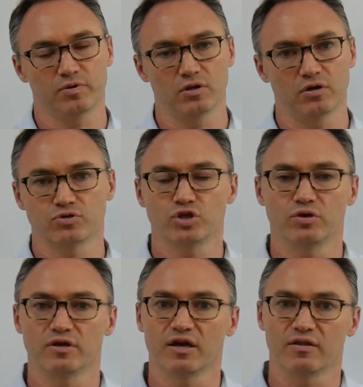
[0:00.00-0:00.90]
below so
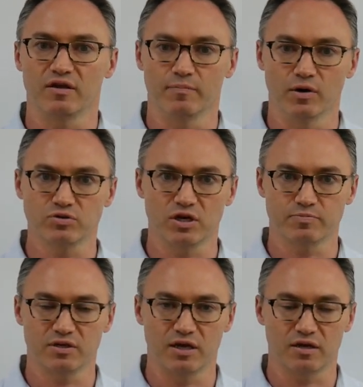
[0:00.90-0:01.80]
you can get the most
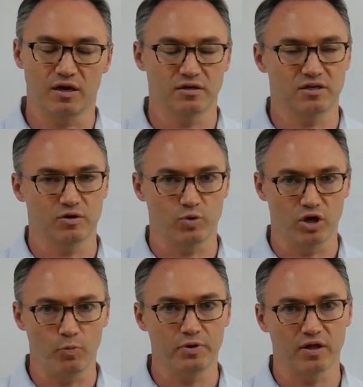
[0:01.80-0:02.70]
up-to-date content. We
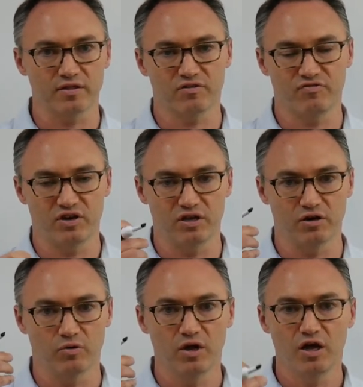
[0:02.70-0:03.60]
hope you like this
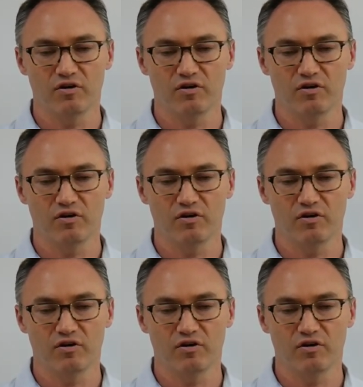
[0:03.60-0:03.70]
video.